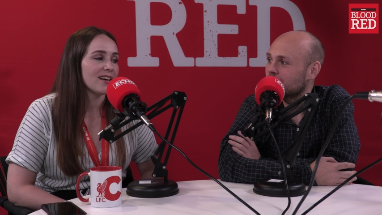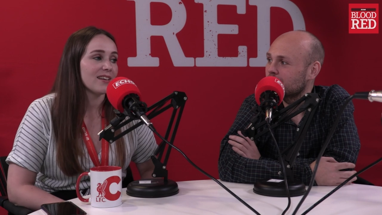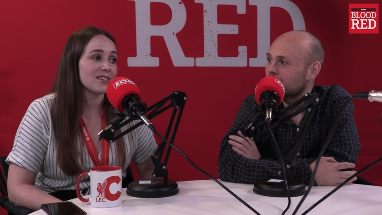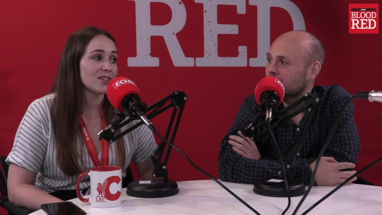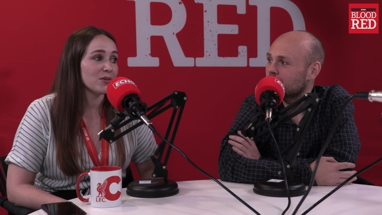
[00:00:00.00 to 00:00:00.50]

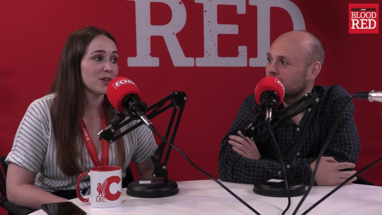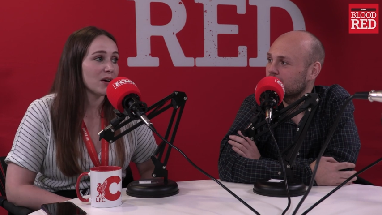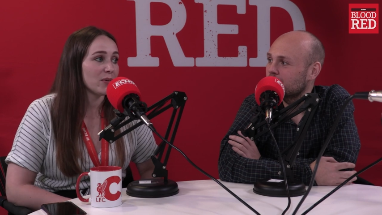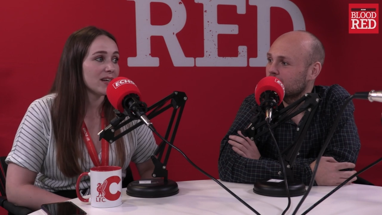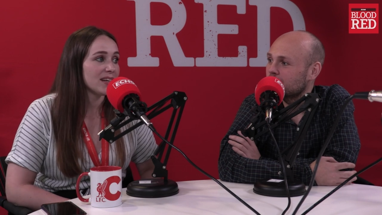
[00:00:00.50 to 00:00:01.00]
Speaker 1: So, you
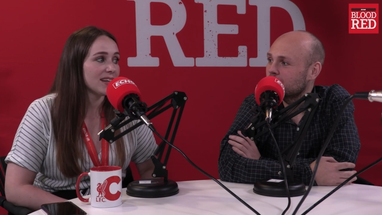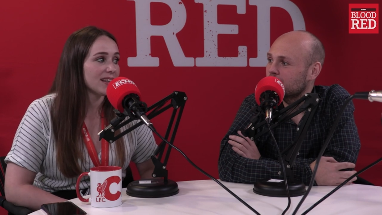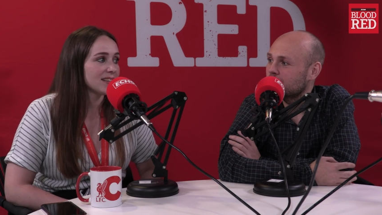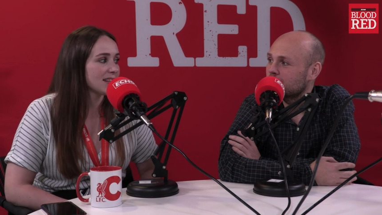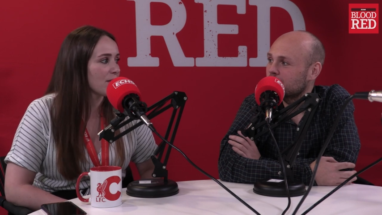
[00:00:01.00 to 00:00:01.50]
know, he
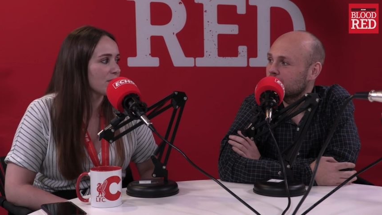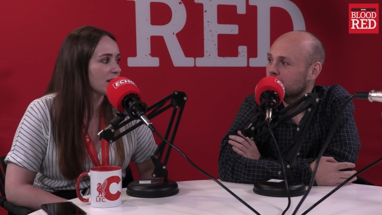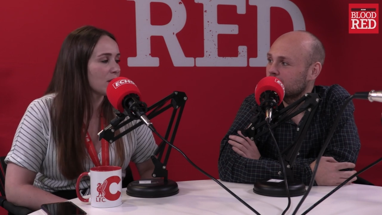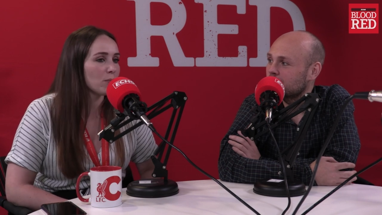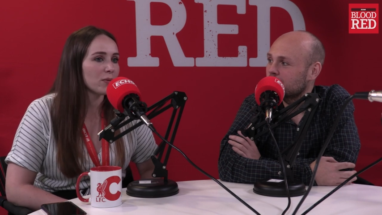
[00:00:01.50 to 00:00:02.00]
he's
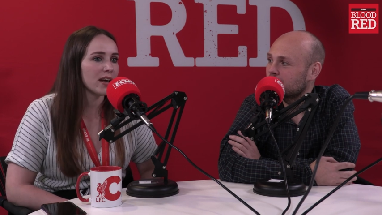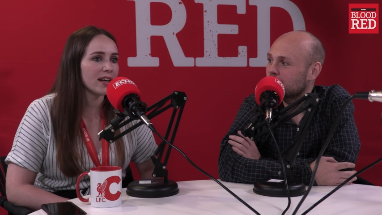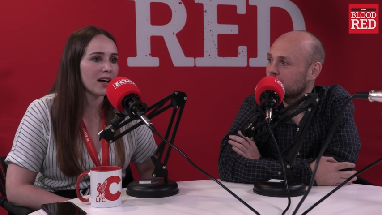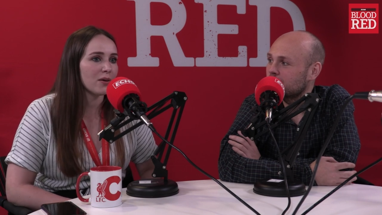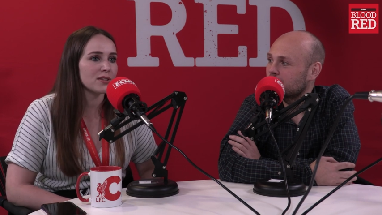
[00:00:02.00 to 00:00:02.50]
definitely up there
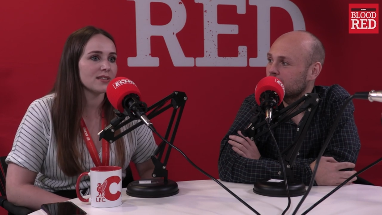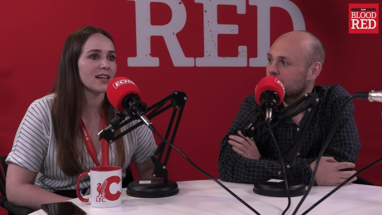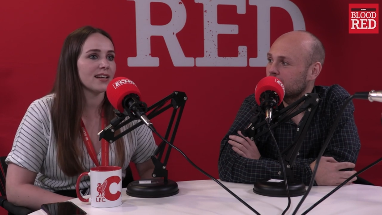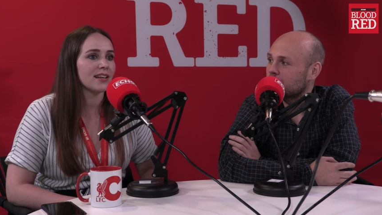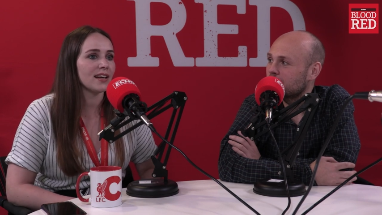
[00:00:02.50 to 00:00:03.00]
now as
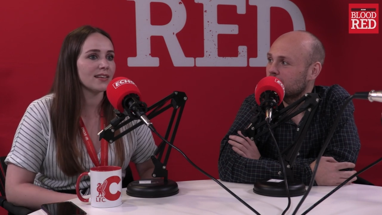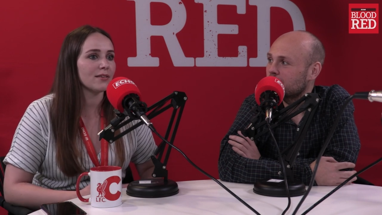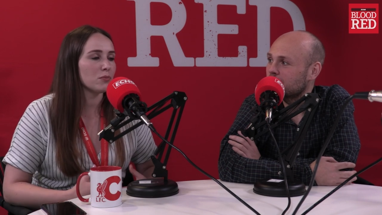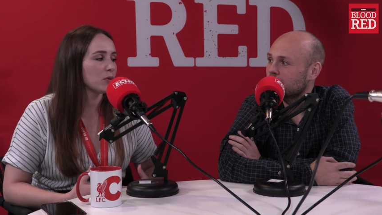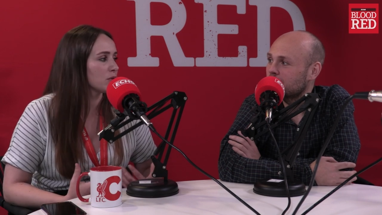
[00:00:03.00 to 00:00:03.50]
like that
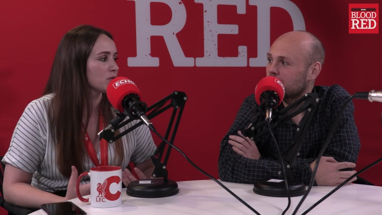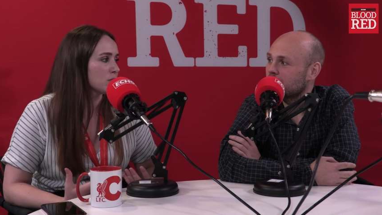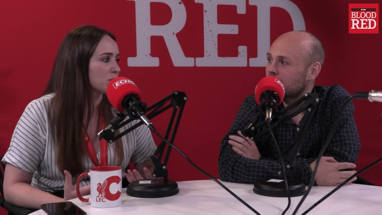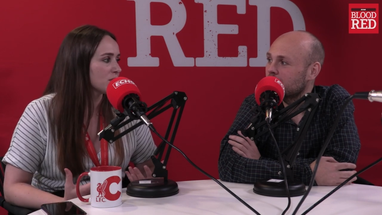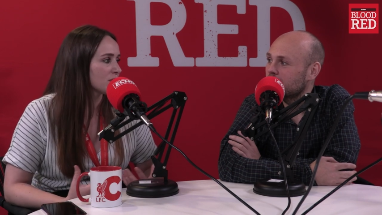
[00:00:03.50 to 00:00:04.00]
Liverpool
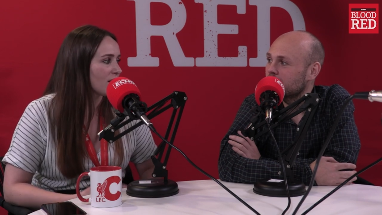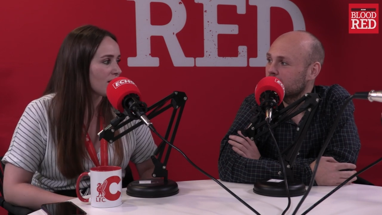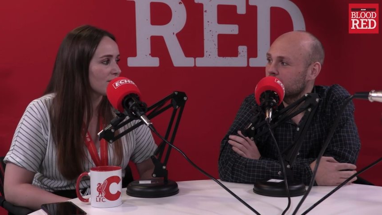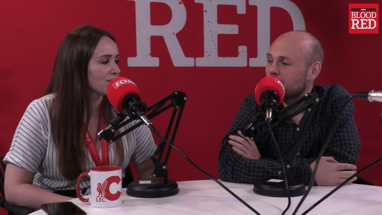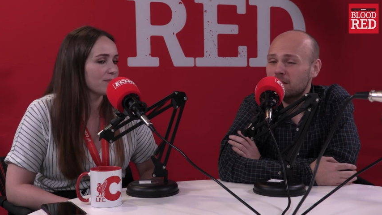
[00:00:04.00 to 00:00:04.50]

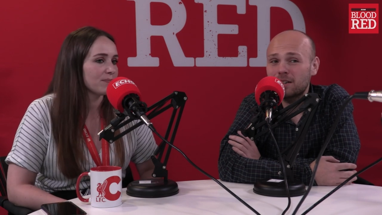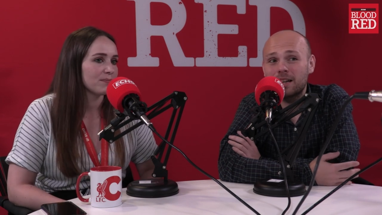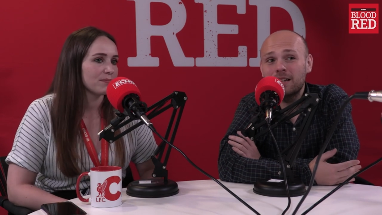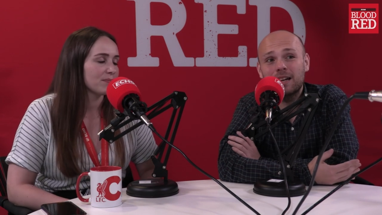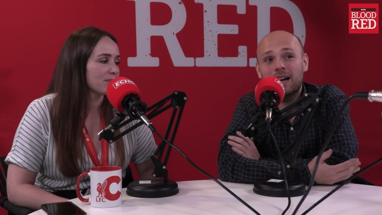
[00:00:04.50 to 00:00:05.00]
superstar.
Speaker 2: He's a
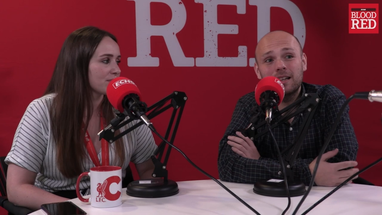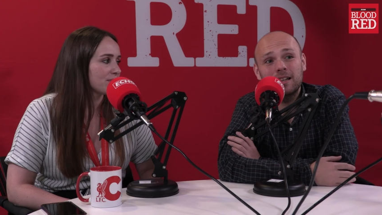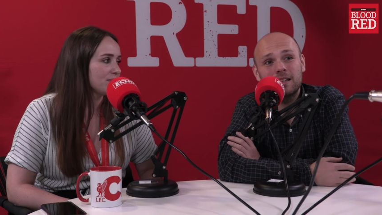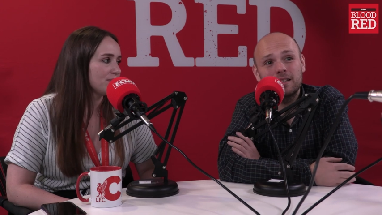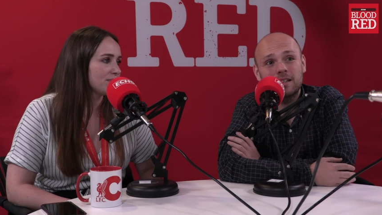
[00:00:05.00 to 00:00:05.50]
great guy.
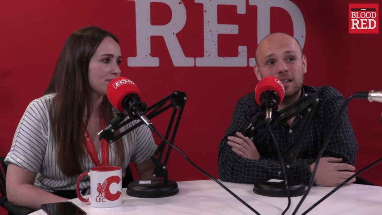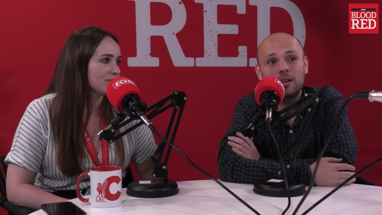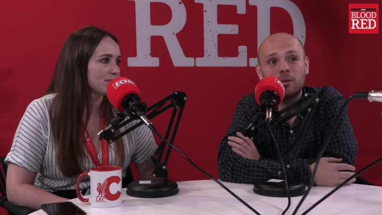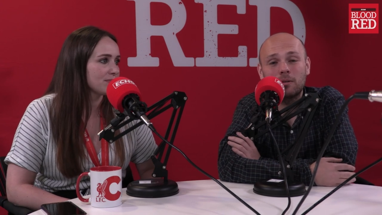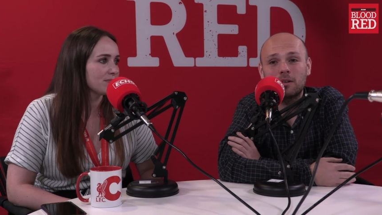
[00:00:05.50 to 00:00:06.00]
He's a,
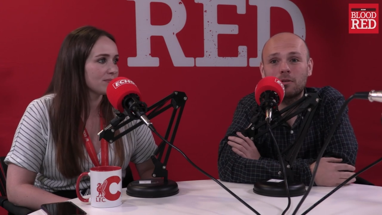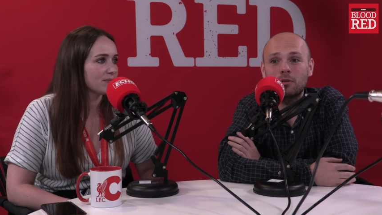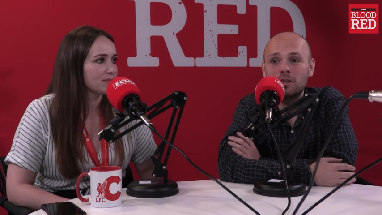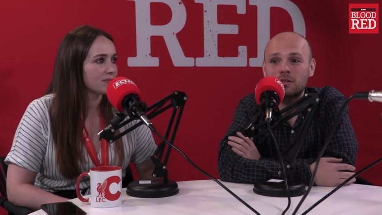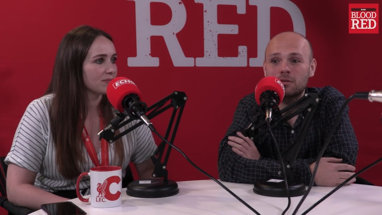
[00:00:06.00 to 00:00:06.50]
you know, I've
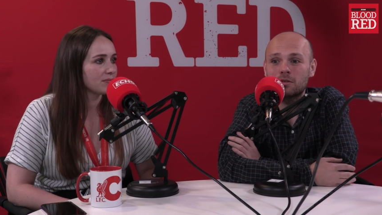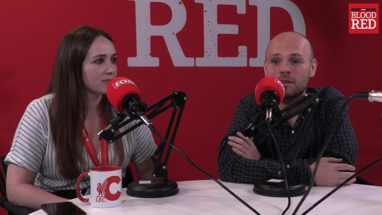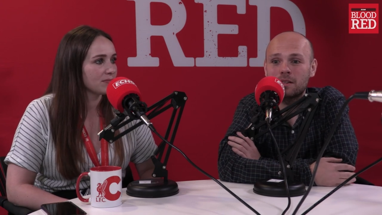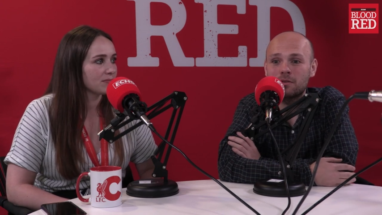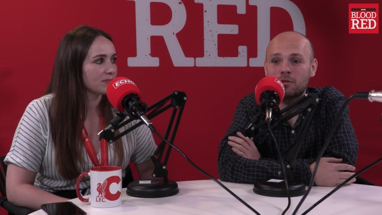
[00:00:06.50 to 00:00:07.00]
only sort
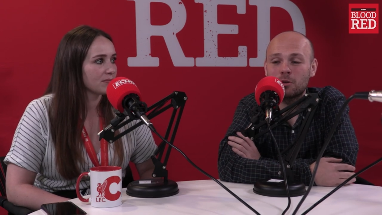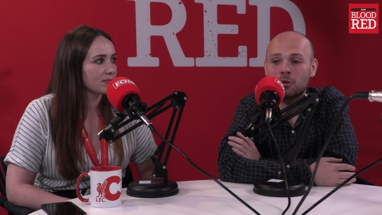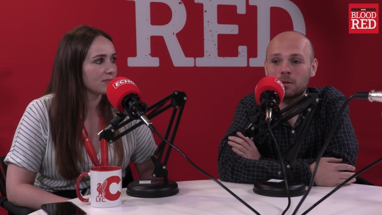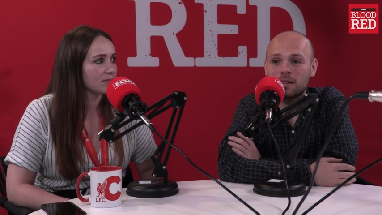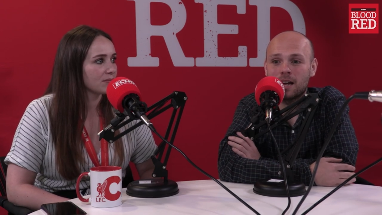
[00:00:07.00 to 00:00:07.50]
of interviewed him a
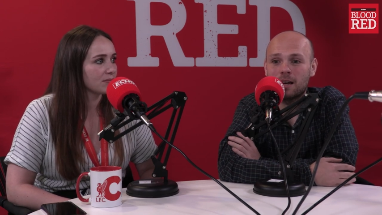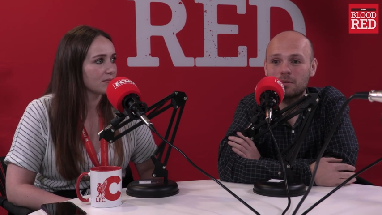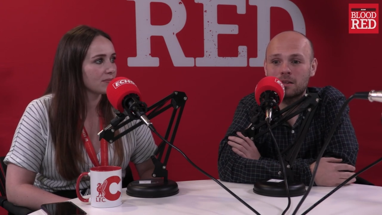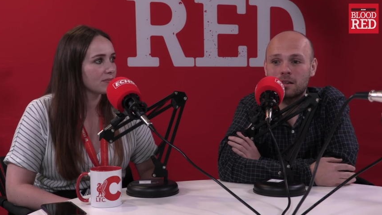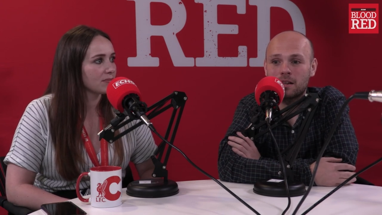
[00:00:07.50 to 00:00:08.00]
couple of
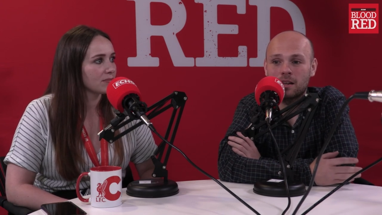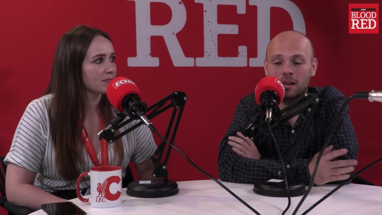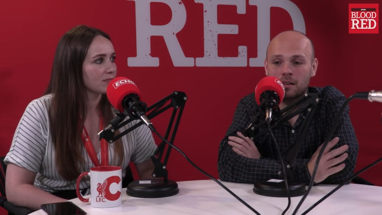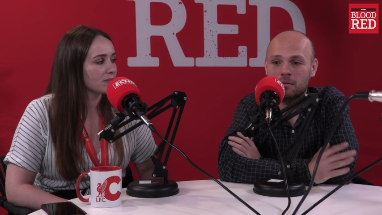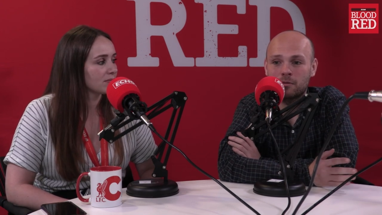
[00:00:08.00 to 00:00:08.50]
times in, in,
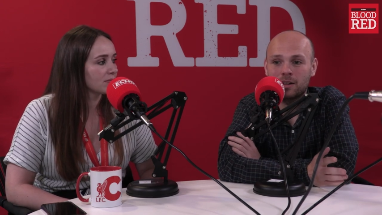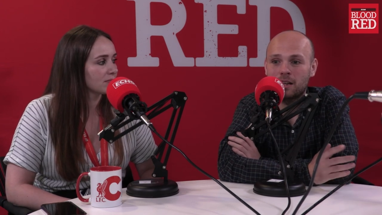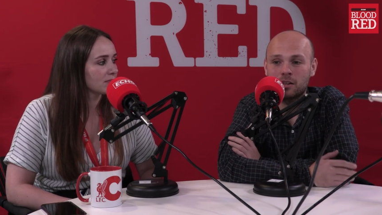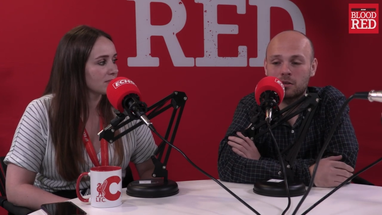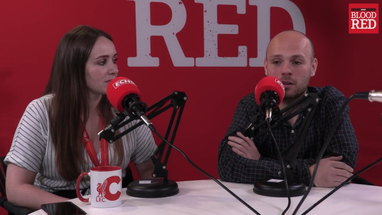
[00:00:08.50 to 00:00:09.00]
in
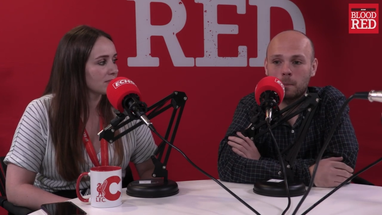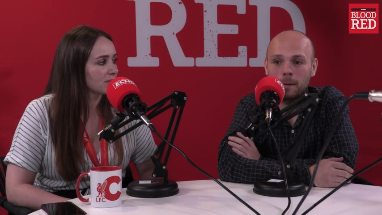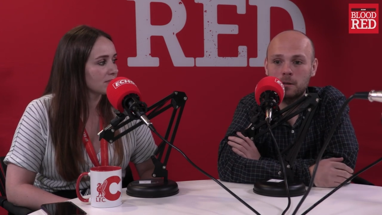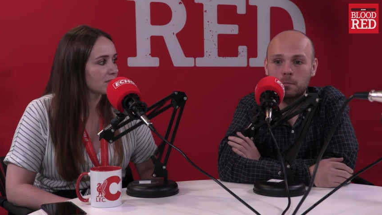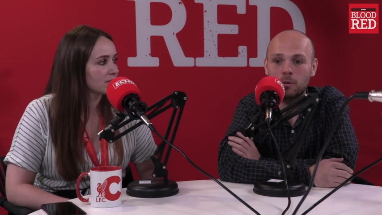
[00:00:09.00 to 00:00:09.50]
various little
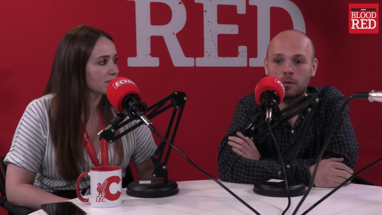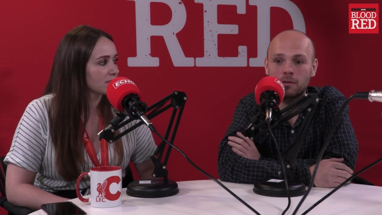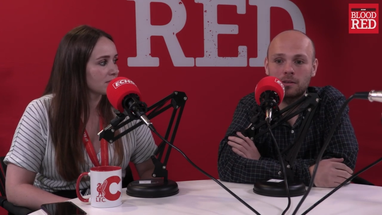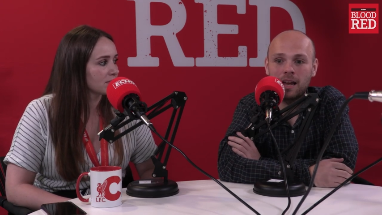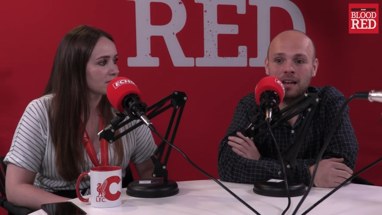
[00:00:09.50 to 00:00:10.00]
bits, but
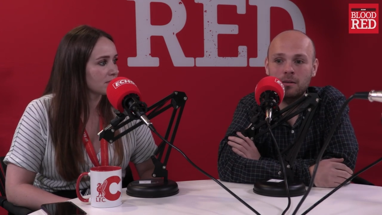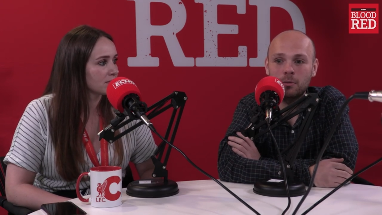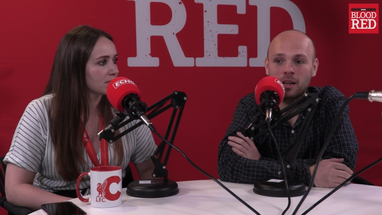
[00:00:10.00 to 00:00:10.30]
anyone